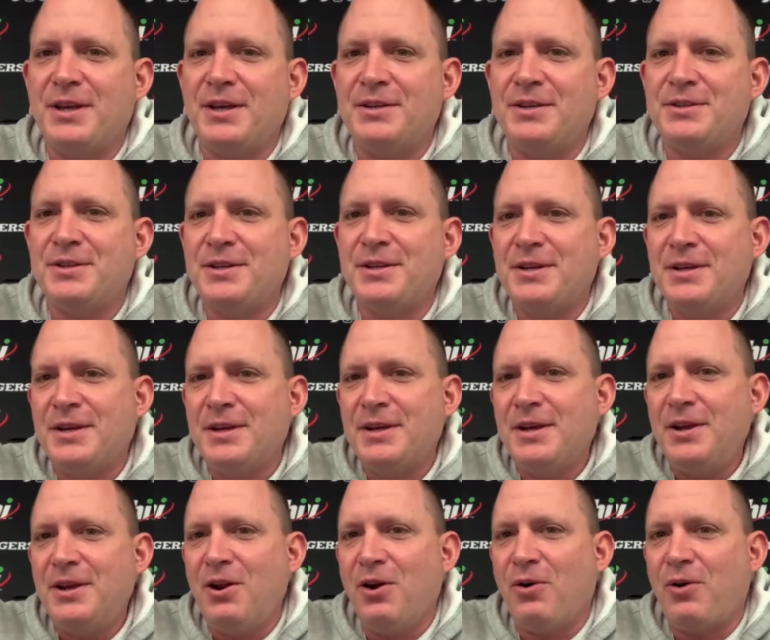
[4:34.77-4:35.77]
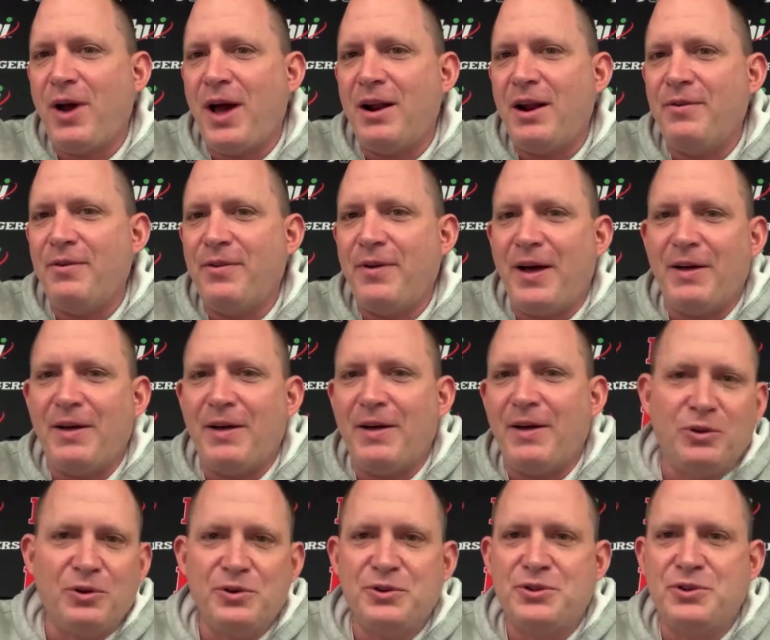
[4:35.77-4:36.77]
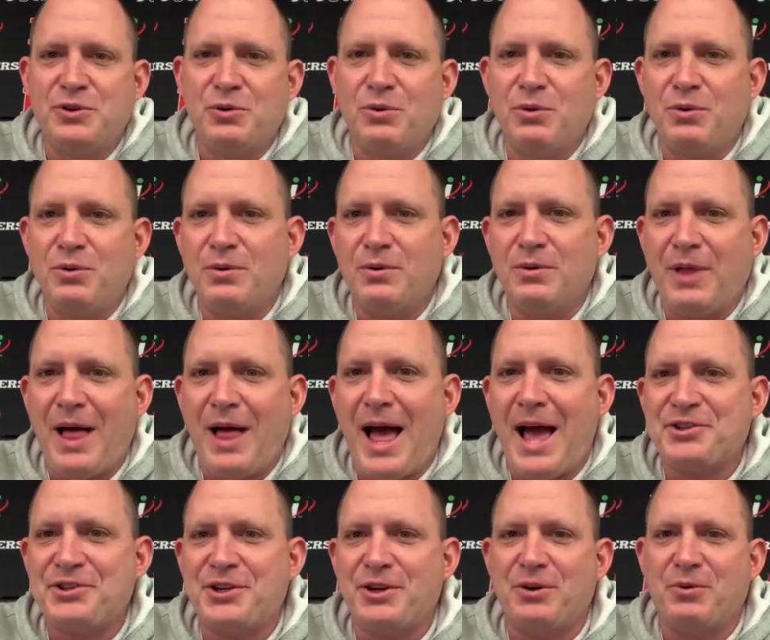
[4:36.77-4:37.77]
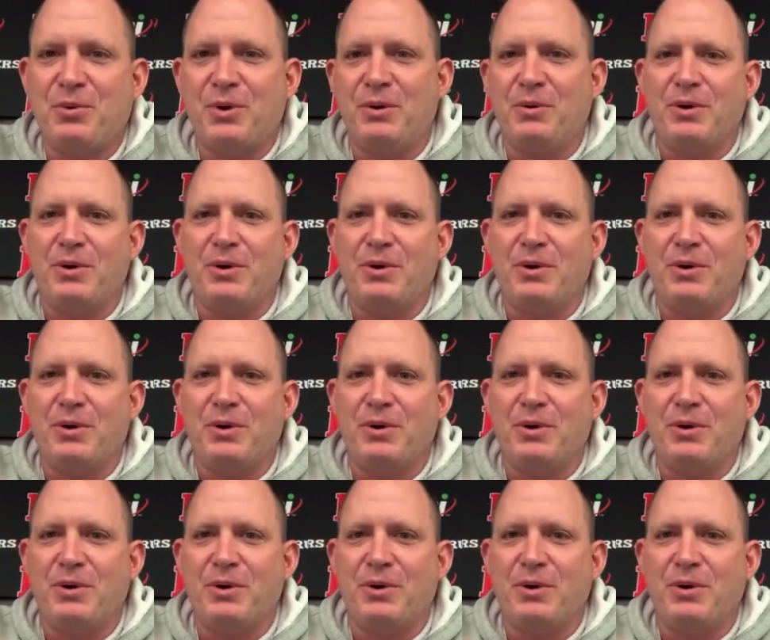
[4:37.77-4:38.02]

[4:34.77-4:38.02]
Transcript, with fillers: Is you know, kind of I've alluded to last year.